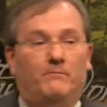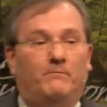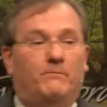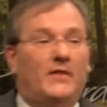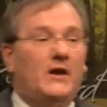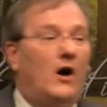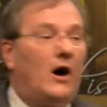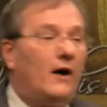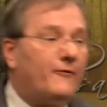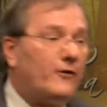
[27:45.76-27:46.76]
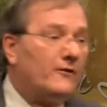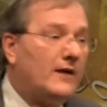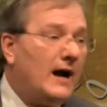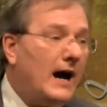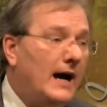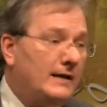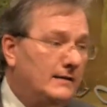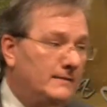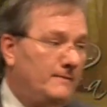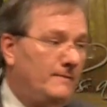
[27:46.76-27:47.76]
But the offer of God
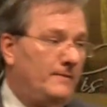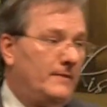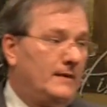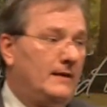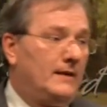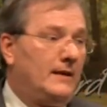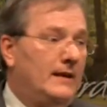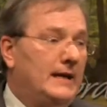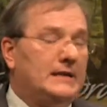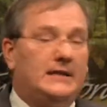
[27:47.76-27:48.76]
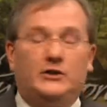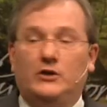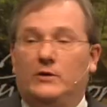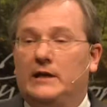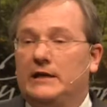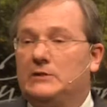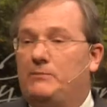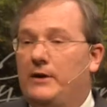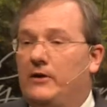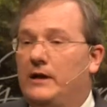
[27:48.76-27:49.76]
is that you can
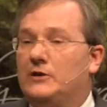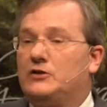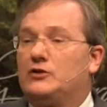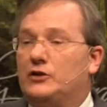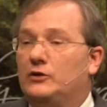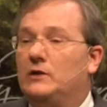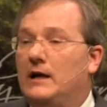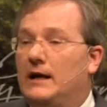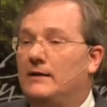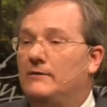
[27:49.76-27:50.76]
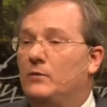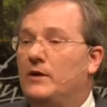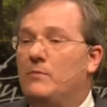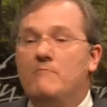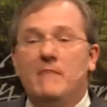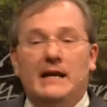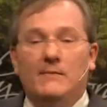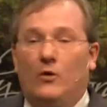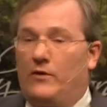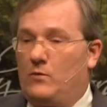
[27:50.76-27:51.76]
experience true love with many
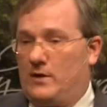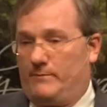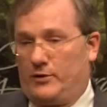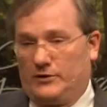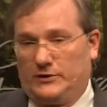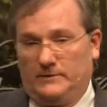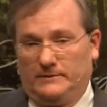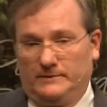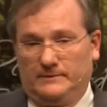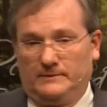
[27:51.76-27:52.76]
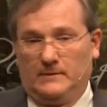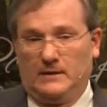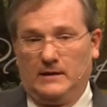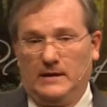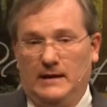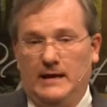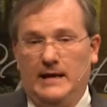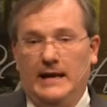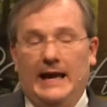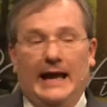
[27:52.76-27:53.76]
more than one person.
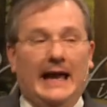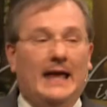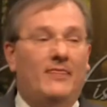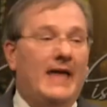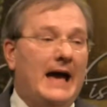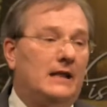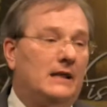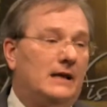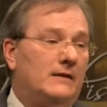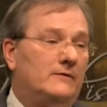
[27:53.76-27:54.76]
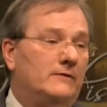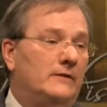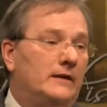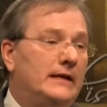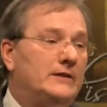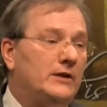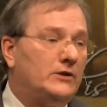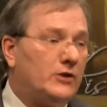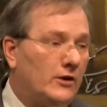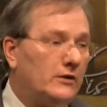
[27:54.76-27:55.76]
And that love is an
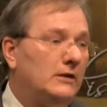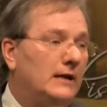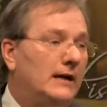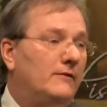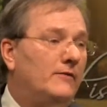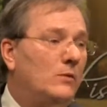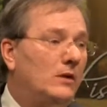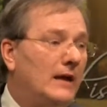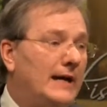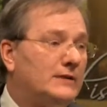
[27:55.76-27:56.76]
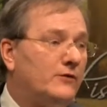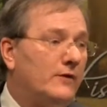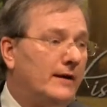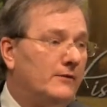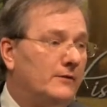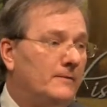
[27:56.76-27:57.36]
eternal love that will last forever.